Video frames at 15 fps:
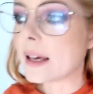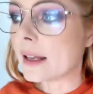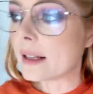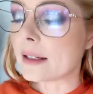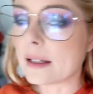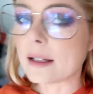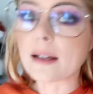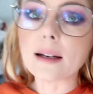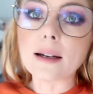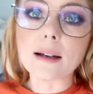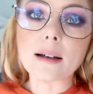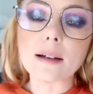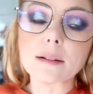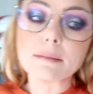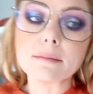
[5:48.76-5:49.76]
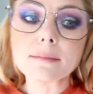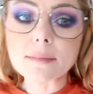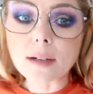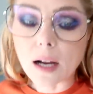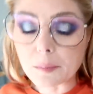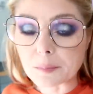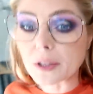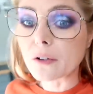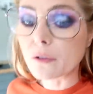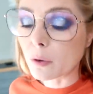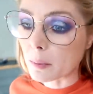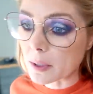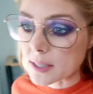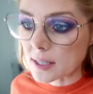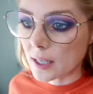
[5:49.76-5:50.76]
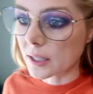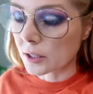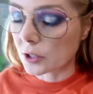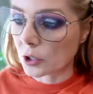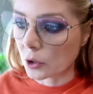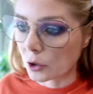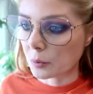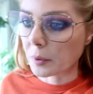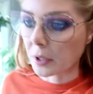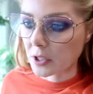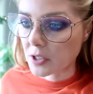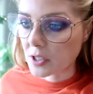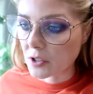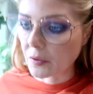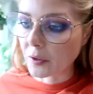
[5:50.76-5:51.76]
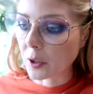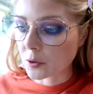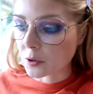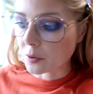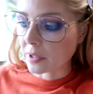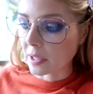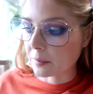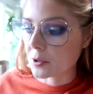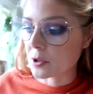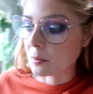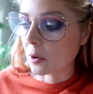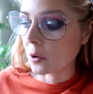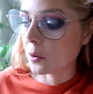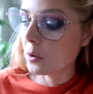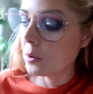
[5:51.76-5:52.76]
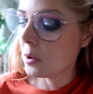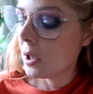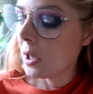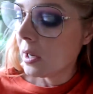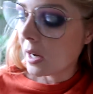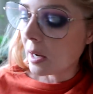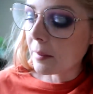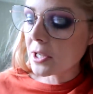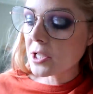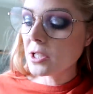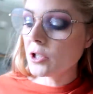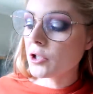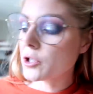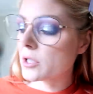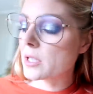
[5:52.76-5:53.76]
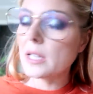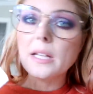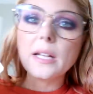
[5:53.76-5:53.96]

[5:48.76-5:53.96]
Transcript: then I'm gonna film my second look because this video is going up tomorrow. I'm actually just